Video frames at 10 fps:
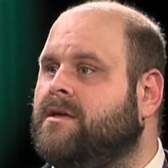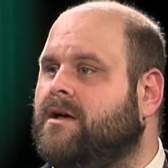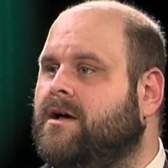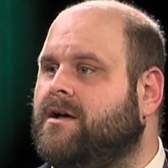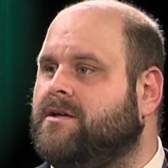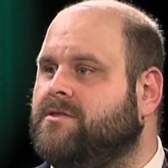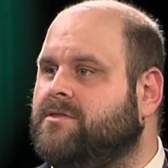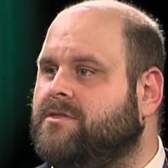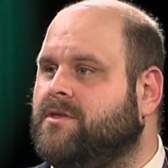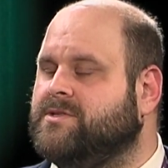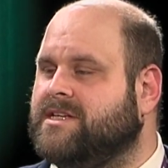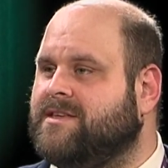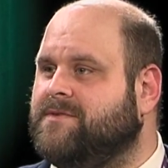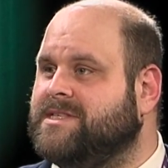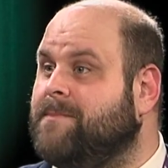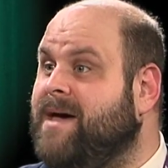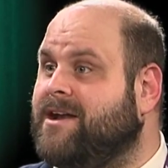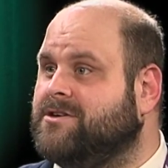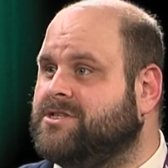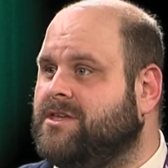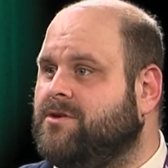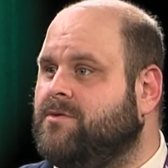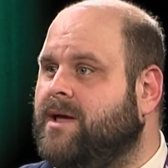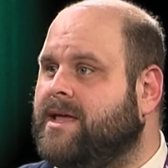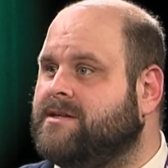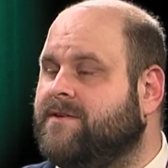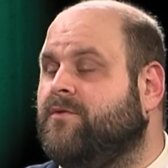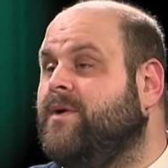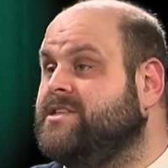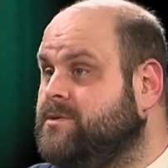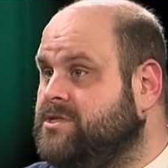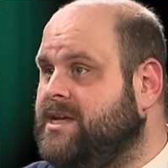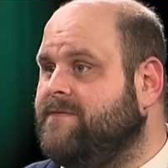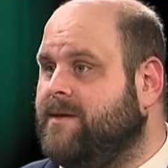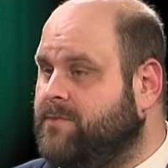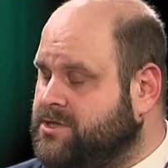those activities that matter to you and different ways to achieve them,